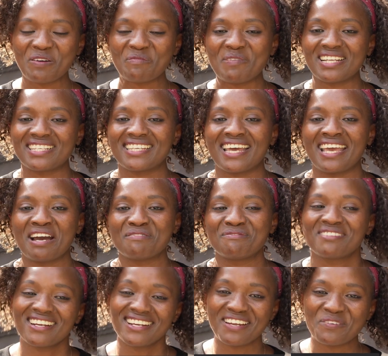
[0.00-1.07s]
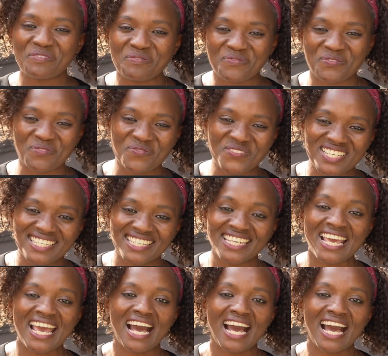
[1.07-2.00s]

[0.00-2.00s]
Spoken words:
but I have run away from it.